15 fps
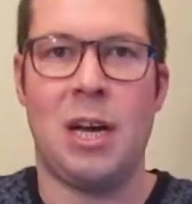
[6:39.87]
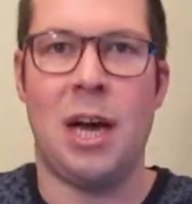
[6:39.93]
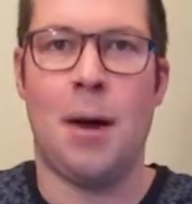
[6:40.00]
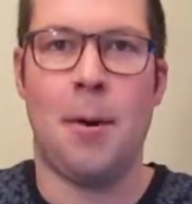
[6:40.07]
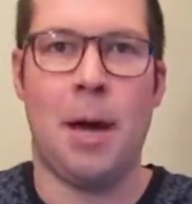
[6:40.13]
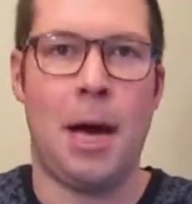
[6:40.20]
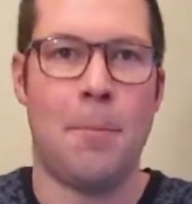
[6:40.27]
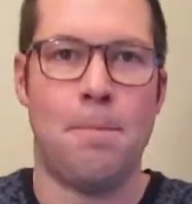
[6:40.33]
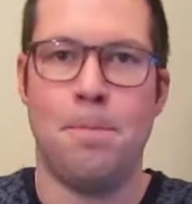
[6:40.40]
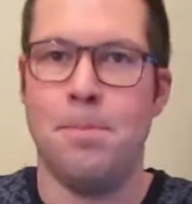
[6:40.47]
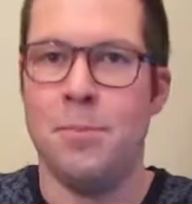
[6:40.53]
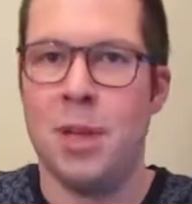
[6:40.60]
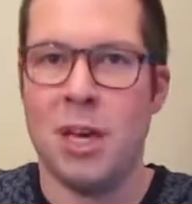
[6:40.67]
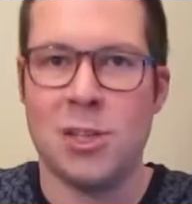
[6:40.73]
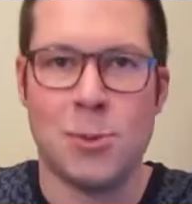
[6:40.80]
a, a,
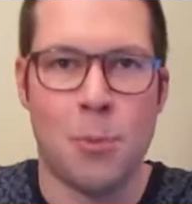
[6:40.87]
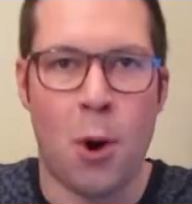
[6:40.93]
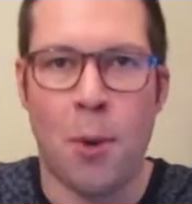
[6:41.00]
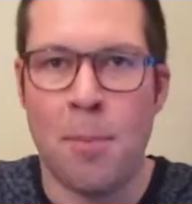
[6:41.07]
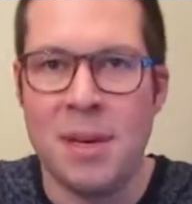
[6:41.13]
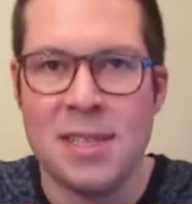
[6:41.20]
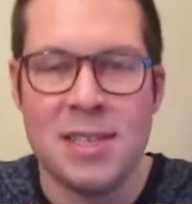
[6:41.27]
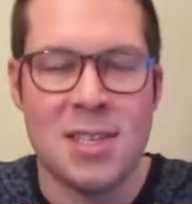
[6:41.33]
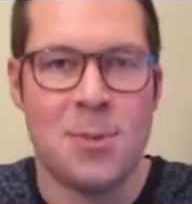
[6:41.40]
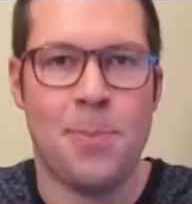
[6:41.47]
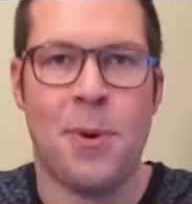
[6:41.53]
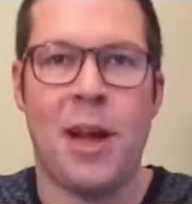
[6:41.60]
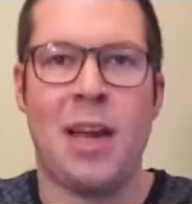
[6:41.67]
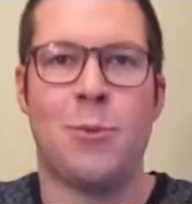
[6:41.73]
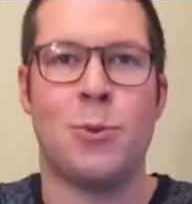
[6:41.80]
a small business
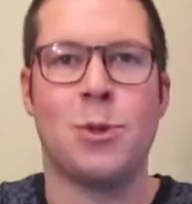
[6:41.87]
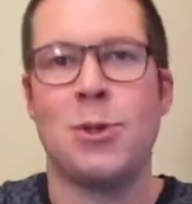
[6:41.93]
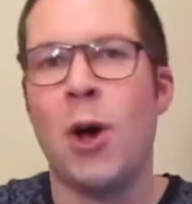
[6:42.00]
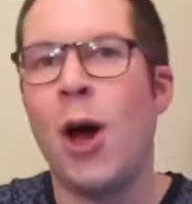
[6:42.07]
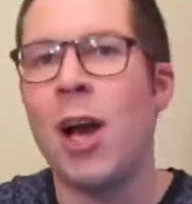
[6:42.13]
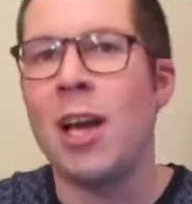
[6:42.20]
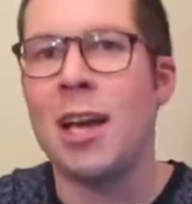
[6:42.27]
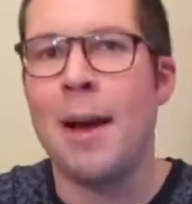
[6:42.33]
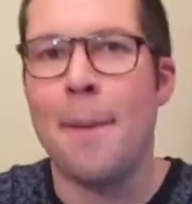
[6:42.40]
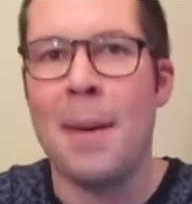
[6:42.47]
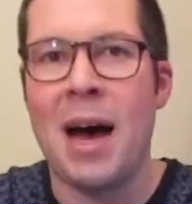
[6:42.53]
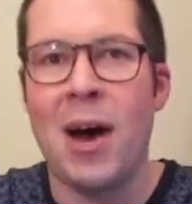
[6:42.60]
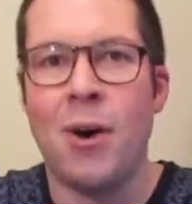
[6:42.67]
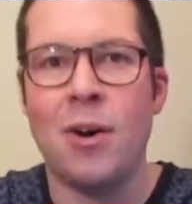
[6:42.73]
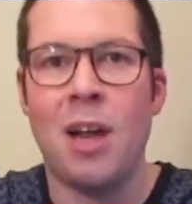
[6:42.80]
brand, we're talking
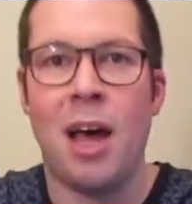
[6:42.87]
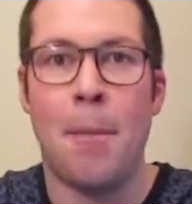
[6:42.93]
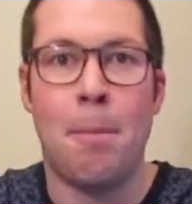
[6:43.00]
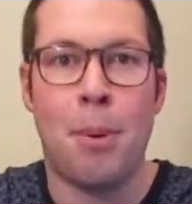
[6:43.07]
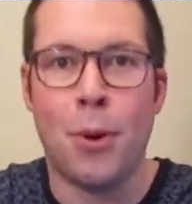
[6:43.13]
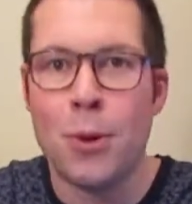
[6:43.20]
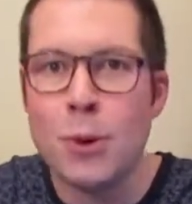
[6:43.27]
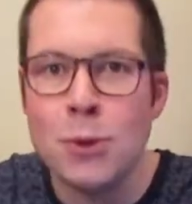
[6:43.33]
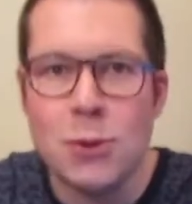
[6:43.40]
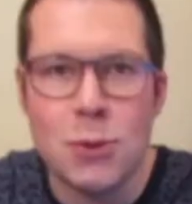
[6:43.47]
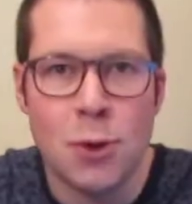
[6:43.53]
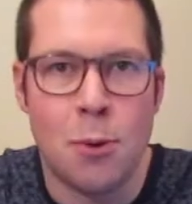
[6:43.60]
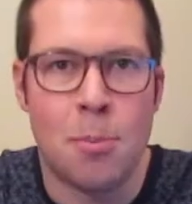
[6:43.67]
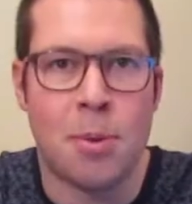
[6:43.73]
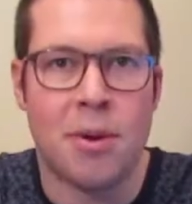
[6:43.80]
about a
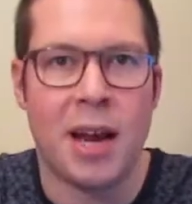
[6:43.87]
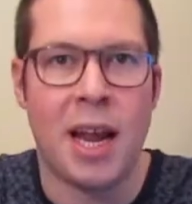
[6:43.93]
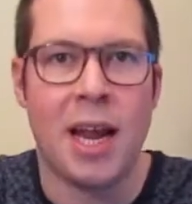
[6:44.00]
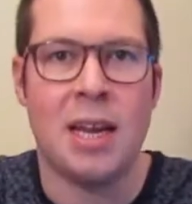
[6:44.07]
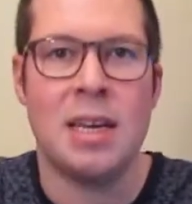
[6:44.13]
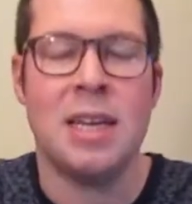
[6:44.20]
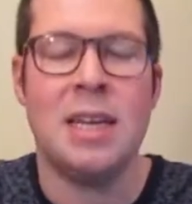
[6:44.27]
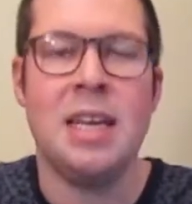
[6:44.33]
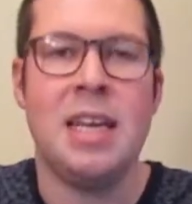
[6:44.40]
personal brand.